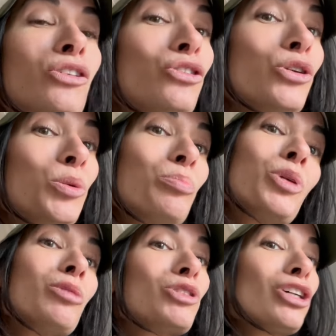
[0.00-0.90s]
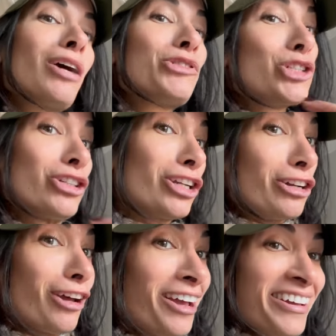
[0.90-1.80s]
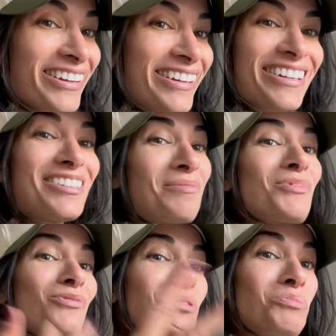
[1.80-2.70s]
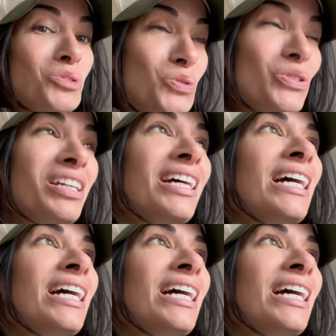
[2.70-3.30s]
you're pretty much gonna have a shit day today in terms of your mood.